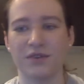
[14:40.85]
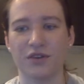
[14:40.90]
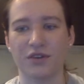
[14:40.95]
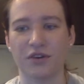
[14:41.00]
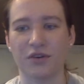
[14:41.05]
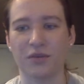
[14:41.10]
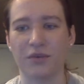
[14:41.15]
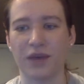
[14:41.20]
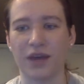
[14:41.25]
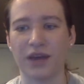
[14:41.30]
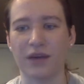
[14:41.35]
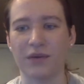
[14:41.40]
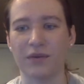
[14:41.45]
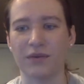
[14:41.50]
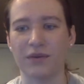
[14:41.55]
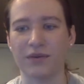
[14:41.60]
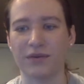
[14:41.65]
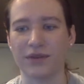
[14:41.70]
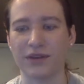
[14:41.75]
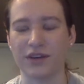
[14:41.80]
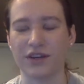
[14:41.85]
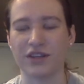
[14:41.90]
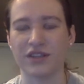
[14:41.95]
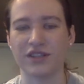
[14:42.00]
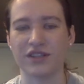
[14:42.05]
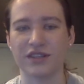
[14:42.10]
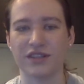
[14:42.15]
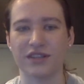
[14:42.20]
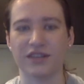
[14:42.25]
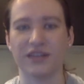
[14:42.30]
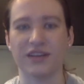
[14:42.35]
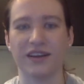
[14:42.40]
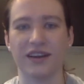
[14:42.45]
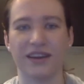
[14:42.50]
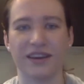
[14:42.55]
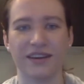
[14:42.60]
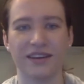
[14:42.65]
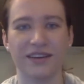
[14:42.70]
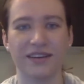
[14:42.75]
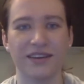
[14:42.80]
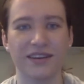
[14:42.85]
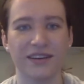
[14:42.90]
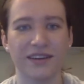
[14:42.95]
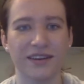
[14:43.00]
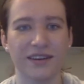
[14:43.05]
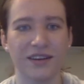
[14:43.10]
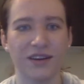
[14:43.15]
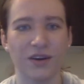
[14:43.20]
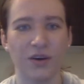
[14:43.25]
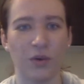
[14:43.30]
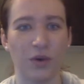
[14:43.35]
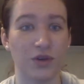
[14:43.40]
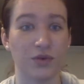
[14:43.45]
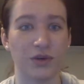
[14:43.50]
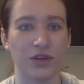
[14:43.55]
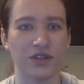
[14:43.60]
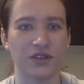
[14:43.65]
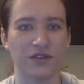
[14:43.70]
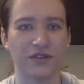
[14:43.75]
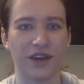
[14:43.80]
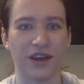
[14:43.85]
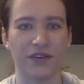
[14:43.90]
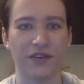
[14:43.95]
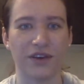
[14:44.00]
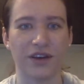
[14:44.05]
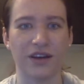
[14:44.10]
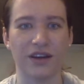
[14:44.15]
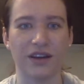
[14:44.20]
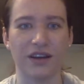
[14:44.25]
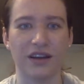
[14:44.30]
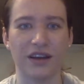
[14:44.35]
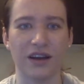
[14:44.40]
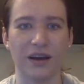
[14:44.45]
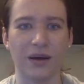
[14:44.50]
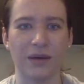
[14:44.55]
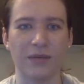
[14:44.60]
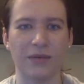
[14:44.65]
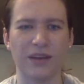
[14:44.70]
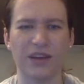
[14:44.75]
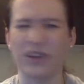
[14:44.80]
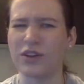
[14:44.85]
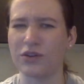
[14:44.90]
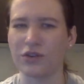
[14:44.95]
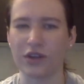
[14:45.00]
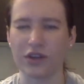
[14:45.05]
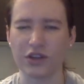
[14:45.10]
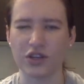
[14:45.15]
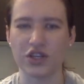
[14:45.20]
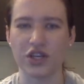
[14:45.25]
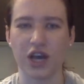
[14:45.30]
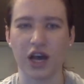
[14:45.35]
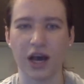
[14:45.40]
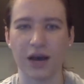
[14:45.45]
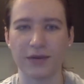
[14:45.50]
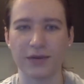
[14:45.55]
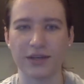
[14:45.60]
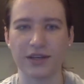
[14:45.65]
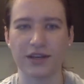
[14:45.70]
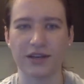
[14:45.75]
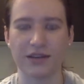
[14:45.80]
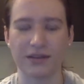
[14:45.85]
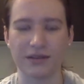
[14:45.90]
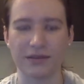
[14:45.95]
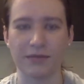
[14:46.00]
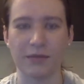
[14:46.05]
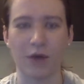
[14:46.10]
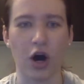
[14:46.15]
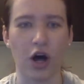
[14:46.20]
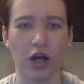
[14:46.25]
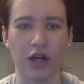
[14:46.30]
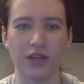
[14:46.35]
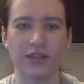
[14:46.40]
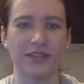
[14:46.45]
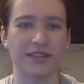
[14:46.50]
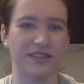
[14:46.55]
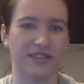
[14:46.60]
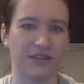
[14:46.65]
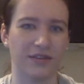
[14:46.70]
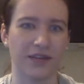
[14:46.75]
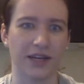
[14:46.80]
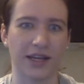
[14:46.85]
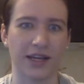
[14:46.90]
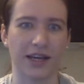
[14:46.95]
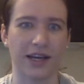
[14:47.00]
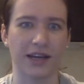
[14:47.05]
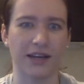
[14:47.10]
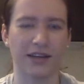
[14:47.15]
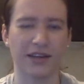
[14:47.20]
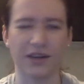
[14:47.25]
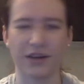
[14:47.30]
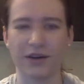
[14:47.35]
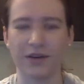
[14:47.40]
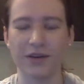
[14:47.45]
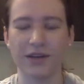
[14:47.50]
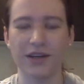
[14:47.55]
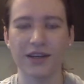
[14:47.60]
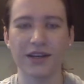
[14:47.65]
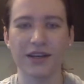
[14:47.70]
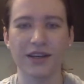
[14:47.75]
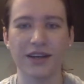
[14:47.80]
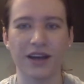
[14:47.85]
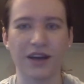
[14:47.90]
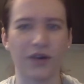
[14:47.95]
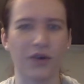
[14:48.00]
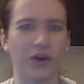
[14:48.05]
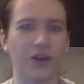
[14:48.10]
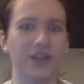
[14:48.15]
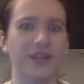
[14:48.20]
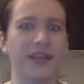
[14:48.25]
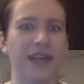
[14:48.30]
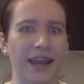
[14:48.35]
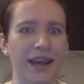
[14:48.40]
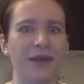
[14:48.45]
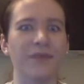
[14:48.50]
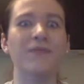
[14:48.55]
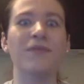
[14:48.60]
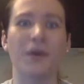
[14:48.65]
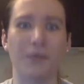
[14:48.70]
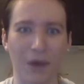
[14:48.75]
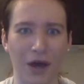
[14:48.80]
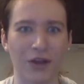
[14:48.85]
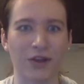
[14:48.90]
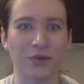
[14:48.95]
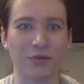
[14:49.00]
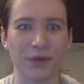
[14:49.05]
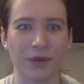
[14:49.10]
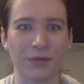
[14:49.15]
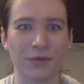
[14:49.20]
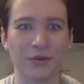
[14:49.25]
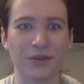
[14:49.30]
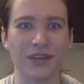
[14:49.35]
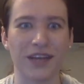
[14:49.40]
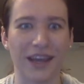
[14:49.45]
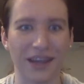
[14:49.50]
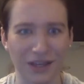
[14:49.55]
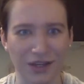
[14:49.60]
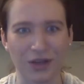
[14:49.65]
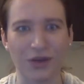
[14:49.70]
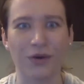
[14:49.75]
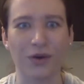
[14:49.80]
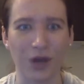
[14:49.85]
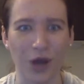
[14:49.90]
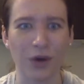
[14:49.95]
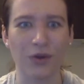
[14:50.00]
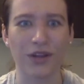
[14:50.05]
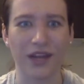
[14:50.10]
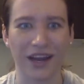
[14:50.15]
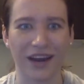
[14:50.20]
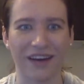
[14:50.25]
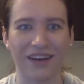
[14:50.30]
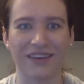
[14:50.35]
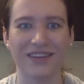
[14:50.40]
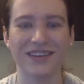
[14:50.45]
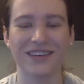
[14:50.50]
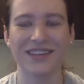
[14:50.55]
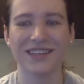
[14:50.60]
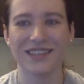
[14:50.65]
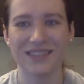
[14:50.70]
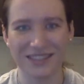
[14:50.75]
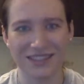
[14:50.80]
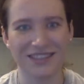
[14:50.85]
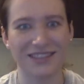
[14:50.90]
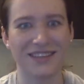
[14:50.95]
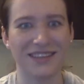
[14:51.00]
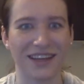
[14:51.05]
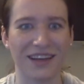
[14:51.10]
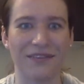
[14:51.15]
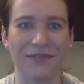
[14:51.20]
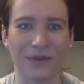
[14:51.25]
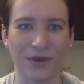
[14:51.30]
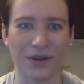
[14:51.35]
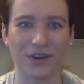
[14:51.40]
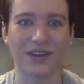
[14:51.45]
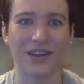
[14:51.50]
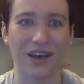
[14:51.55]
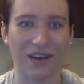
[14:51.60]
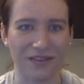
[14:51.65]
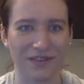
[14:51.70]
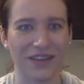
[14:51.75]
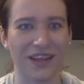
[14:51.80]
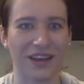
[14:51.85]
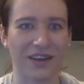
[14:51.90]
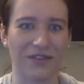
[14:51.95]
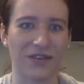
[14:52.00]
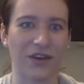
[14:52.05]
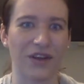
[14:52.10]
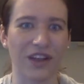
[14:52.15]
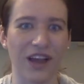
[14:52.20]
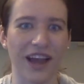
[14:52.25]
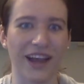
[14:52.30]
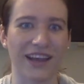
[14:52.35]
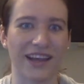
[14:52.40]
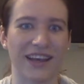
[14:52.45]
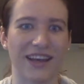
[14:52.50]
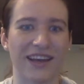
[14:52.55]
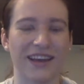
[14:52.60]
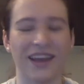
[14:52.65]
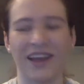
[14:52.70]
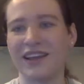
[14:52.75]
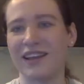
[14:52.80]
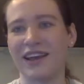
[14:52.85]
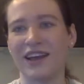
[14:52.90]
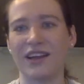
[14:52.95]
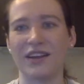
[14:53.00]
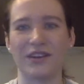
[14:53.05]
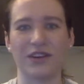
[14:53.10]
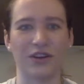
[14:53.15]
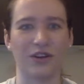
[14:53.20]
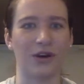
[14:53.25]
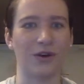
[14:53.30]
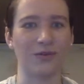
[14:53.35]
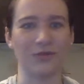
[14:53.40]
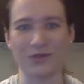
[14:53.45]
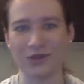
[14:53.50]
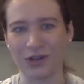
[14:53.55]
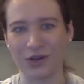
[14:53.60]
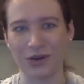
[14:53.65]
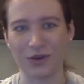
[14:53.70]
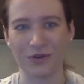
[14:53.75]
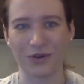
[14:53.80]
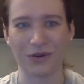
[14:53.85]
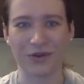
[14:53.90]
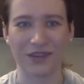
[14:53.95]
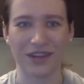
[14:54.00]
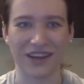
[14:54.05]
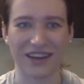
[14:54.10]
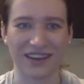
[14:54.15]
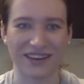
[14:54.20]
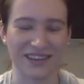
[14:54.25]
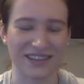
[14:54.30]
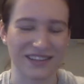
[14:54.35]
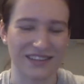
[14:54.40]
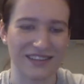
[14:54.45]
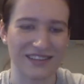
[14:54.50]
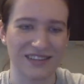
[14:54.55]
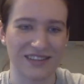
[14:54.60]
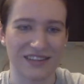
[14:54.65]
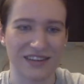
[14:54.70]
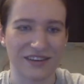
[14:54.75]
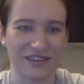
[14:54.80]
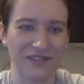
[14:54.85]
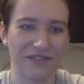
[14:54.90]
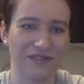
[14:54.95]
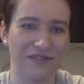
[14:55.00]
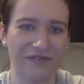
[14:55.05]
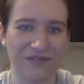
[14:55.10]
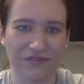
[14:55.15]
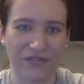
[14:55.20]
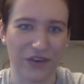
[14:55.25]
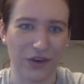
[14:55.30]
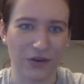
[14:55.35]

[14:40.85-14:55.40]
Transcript: way in regards to, like, which one's your favorite, and including shops and malls and stuff like that, you know. Of course, take up from other people saying, you know, go there, see it for yourself, see if you like it, and then, you know, do your own thing and, you know,